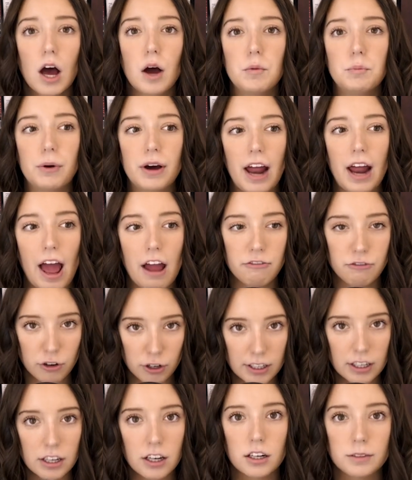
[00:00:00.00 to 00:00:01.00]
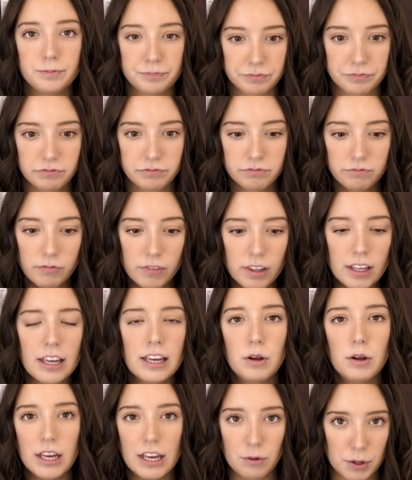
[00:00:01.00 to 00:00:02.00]
But every year,
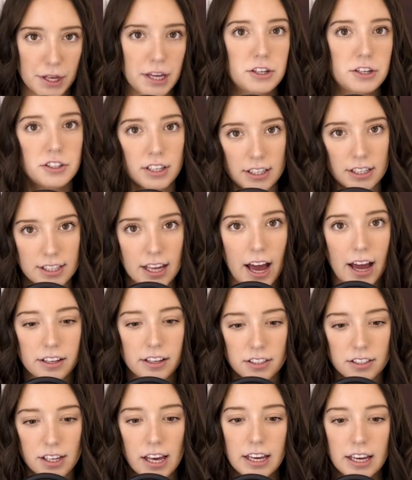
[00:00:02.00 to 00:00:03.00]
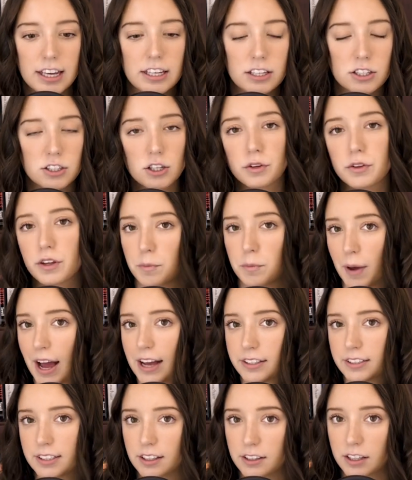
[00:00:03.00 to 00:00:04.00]
with each success, he still didn't
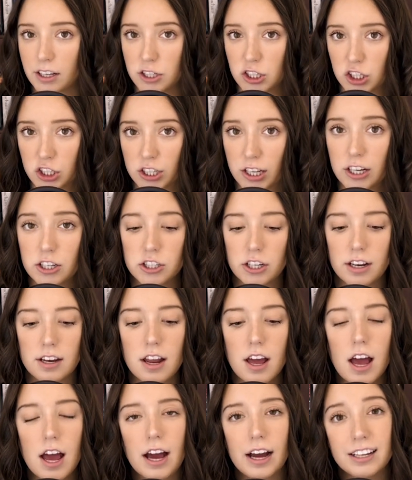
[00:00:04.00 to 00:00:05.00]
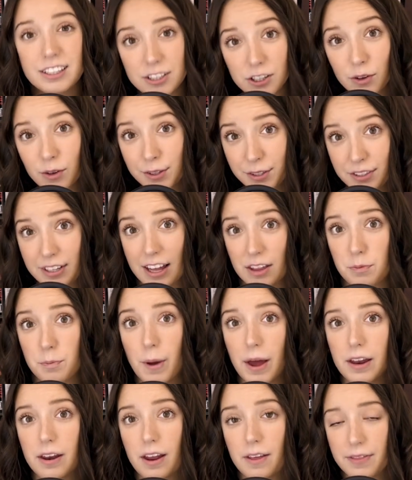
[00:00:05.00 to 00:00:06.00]
pass that legislation until his
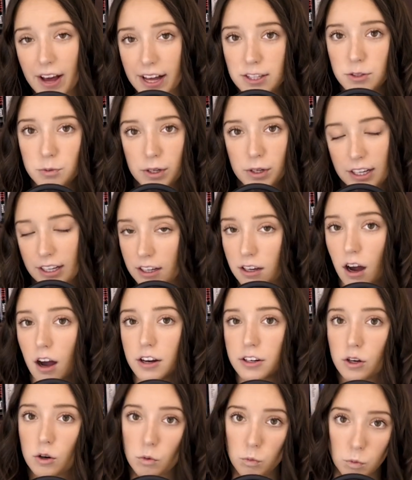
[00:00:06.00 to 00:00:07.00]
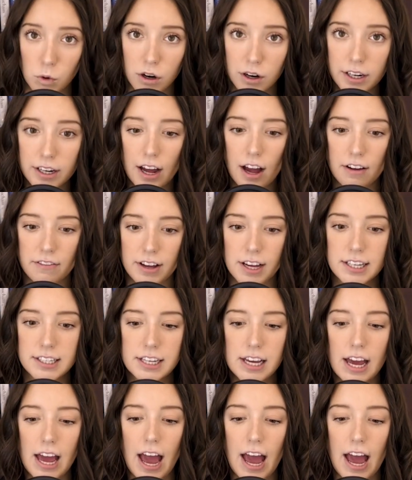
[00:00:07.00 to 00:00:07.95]
deathbed. That's when he got word of it.